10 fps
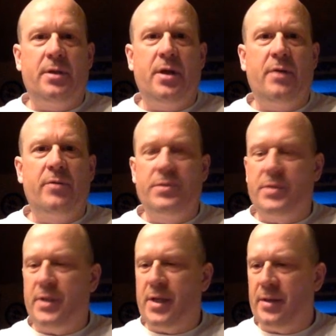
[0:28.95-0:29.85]

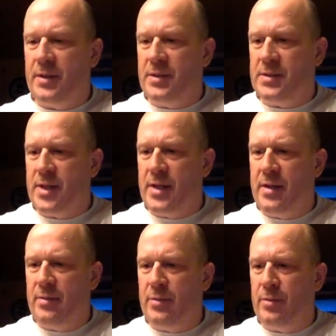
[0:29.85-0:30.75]
covers and how they design
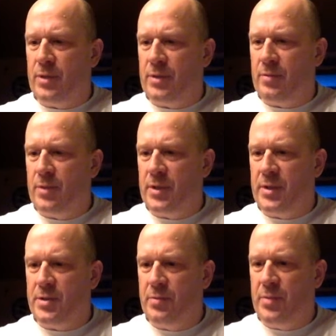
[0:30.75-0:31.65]
them and what
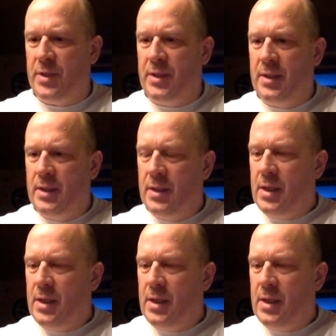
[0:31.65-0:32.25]
they should be.